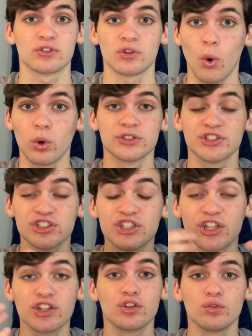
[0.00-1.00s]
or just a
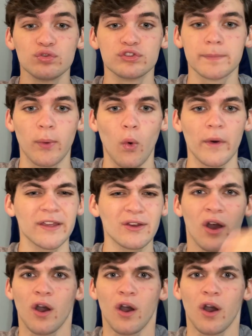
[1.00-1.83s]
huge point,